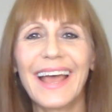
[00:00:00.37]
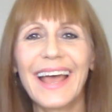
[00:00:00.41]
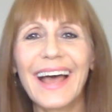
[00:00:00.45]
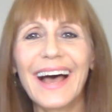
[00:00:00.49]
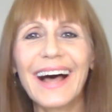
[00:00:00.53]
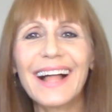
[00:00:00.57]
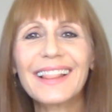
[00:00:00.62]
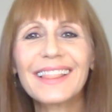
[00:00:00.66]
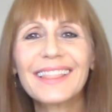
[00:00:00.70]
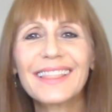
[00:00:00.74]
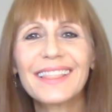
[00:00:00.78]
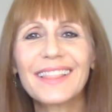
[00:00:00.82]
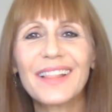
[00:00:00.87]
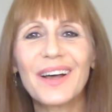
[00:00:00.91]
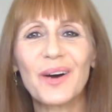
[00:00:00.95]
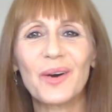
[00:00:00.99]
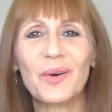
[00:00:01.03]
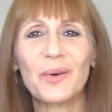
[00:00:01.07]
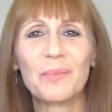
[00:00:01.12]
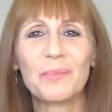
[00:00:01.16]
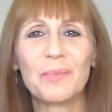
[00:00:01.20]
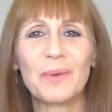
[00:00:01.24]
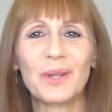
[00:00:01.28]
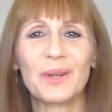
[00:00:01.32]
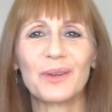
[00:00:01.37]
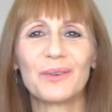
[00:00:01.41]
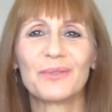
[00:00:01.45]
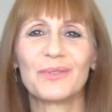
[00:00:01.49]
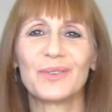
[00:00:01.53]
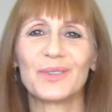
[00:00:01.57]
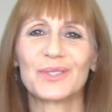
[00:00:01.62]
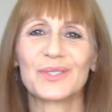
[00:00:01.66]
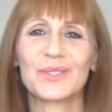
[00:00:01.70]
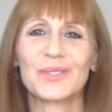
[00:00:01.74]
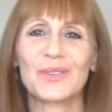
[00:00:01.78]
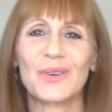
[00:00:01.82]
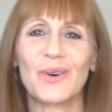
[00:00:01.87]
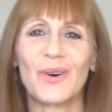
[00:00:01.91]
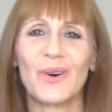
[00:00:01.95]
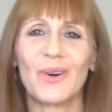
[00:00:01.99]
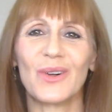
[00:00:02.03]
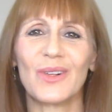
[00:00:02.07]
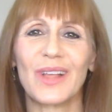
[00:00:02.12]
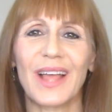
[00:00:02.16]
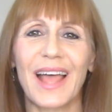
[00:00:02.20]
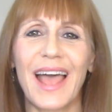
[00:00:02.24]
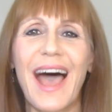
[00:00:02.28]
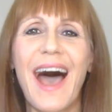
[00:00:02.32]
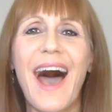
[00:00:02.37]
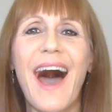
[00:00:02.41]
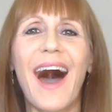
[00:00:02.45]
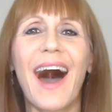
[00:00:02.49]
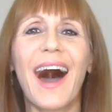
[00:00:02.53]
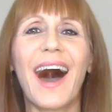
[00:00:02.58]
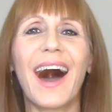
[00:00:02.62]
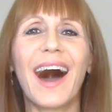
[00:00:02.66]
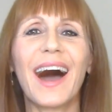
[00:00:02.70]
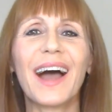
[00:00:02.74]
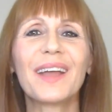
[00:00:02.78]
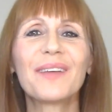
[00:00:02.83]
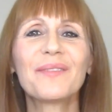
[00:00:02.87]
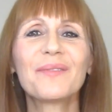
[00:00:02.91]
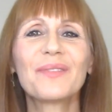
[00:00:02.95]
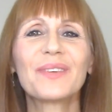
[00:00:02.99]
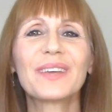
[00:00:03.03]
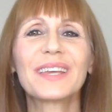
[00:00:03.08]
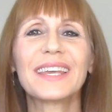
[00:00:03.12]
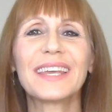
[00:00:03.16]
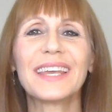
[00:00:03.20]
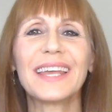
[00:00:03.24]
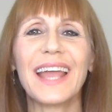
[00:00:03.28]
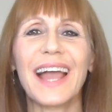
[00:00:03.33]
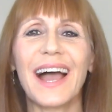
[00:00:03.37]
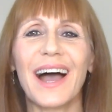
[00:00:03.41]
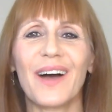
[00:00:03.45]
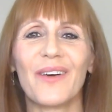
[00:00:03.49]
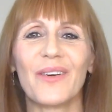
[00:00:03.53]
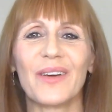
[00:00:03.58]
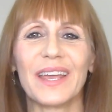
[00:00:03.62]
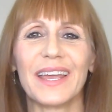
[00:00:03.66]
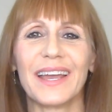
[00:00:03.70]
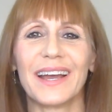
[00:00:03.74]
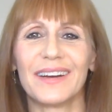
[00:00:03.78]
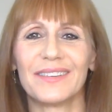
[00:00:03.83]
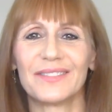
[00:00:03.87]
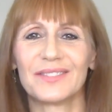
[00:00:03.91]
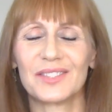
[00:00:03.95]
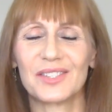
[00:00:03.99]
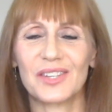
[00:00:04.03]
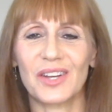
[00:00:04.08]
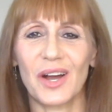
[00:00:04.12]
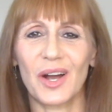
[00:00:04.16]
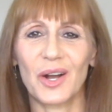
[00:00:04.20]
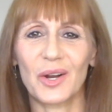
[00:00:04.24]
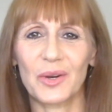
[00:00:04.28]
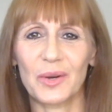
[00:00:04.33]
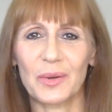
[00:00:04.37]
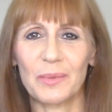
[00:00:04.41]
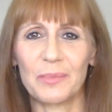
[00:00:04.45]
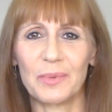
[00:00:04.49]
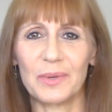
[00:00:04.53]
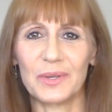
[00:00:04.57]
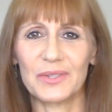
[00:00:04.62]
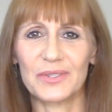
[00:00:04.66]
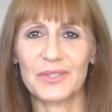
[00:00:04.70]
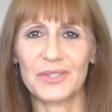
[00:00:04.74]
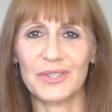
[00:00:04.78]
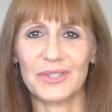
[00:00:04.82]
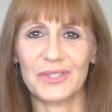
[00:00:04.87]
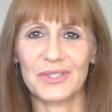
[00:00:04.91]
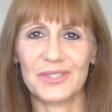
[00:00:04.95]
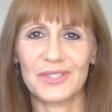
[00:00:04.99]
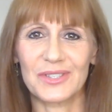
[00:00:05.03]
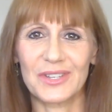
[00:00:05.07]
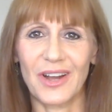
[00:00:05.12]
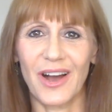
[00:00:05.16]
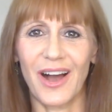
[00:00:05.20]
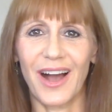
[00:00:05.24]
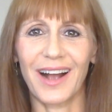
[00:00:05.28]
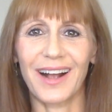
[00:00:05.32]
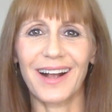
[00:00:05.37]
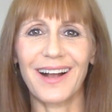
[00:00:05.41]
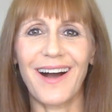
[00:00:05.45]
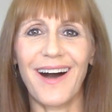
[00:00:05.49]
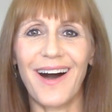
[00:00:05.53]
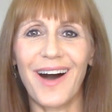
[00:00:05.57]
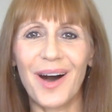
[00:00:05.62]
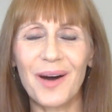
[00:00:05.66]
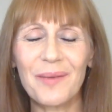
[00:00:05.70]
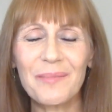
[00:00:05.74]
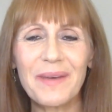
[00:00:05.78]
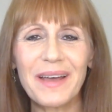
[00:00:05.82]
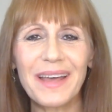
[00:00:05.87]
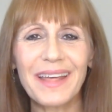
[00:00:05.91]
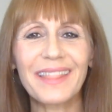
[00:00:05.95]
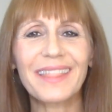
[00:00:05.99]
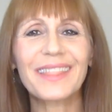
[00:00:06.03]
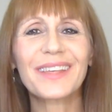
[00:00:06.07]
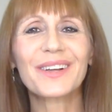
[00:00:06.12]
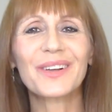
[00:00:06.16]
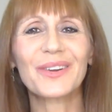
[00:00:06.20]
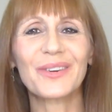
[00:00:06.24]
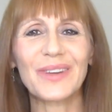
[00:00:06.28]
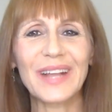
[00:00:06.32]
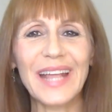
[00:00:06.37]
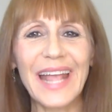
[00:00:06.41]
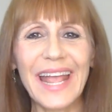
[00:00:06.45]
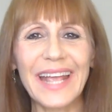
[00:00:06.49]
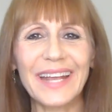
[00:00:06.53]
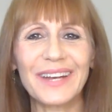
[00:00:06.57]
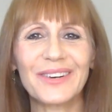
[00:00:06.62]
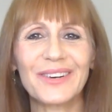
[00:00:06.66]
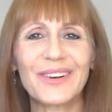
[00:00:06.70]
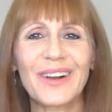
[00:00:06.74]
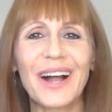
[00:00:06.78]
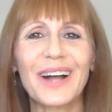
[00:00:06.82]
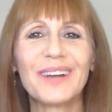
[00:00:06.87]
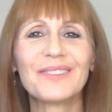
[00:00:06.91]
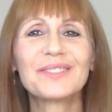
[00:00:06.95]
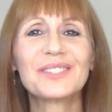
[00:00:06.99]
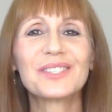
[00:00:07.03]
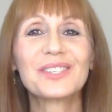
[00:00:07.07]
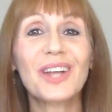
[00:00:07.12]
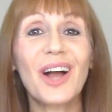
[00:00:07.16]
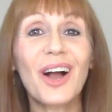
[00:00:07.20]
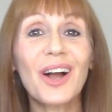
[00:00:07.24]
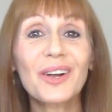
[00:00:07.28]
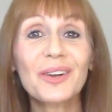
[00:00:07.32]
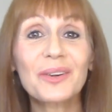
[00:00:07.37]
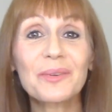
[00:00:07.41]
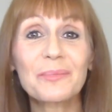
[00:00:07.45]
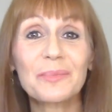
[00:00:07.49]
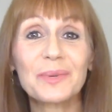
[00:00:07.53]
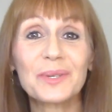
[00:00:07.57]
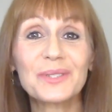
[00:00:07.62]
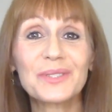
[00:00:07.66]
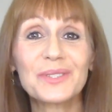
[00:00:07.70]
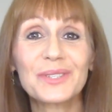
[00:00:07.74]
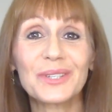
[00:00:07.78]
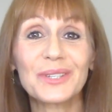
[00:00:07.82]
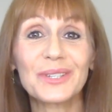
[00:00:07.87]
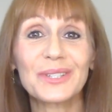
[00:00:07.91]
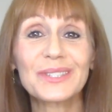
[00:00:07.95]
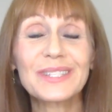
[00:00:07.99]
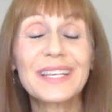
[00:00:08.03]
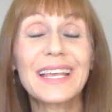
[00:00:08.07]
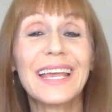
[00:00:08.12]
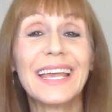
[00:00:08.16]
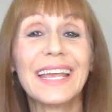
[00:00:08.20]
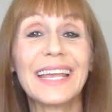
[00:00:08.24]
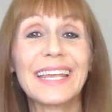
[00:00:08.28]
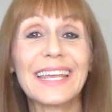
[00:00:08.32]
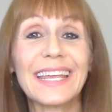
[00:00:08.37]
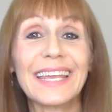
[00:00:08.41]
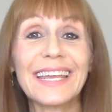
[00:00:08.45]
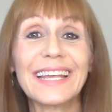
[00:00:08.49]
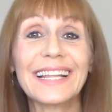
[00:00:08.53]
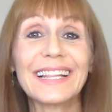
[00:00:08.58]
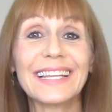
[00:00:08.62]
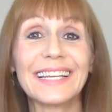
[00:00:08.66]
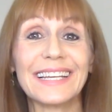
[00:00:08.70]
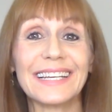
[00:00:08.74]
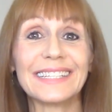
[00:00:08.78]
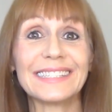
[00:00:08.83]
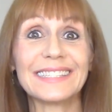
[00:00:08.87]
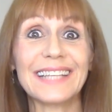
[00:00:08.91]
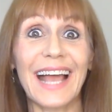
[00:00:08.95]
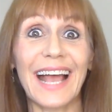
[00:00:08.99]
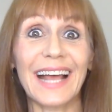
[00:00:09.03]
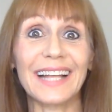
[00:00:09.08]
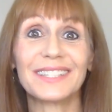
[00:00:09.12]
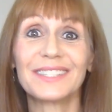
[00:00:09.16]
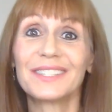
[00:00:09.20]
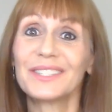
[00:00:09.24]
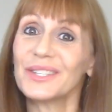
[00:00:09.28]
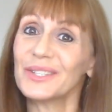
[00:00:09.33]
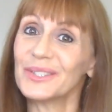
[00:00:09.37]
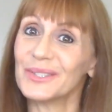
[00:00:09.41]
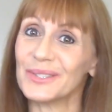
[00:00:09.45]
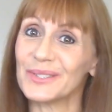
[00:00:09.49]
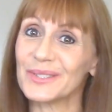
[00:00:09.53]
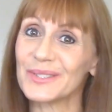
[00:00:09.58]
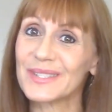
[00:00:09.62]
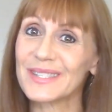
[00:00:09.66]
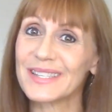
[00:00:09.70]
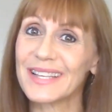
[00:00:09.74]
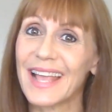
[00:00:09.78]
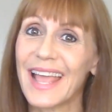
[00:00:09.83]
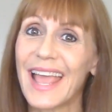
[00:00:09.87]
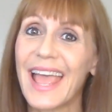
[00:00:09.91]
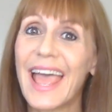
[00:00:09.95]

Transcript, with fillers: Hello, beautiful soul. I'm Vicki Howie of ChakraBoosters.com, the creator of Chakra Boosters Healing Tattoos.